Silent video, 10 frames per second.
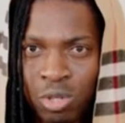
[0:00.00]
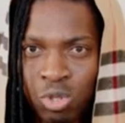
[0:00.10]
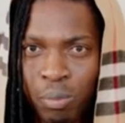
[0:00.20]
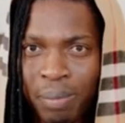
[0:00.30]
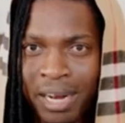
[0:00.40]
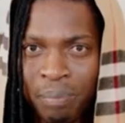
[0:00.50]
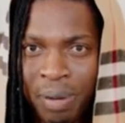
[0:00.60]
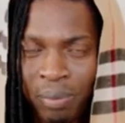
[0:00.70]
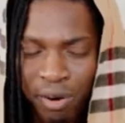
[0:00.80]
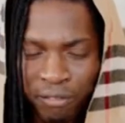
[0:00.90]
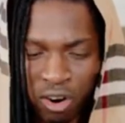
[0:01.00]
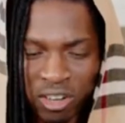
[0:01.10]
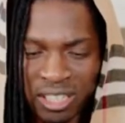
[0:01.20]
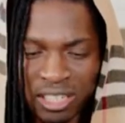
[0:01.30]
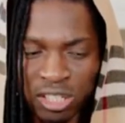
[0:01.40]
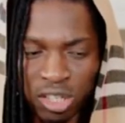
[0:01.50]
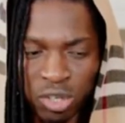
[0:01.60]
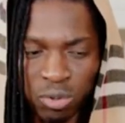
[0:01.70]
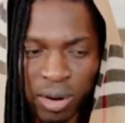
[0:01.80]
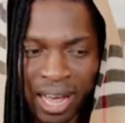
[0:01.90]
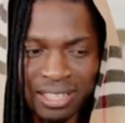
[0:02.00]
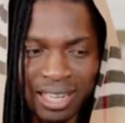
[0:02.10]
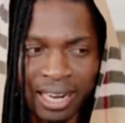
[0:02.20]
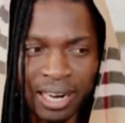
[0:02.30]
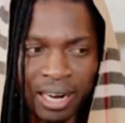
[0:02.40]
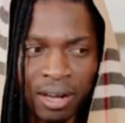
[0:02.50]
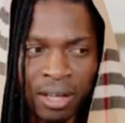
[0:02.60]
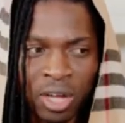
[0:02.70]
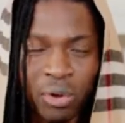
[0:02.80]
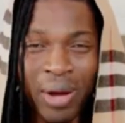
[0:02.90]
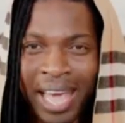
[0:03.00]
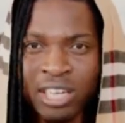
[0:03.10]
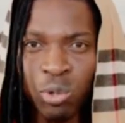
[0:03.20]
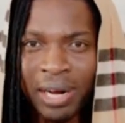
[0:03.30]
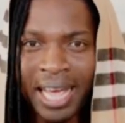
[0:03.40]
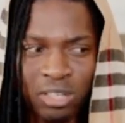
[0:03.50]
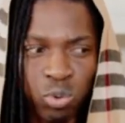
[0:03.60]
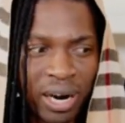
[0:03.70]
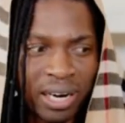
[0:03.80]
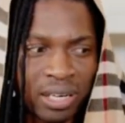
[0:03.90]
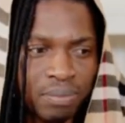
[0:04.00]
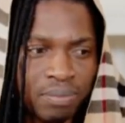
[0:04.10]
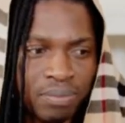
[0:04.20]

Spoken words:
So many people, of course, they see you as like, you are actually at work.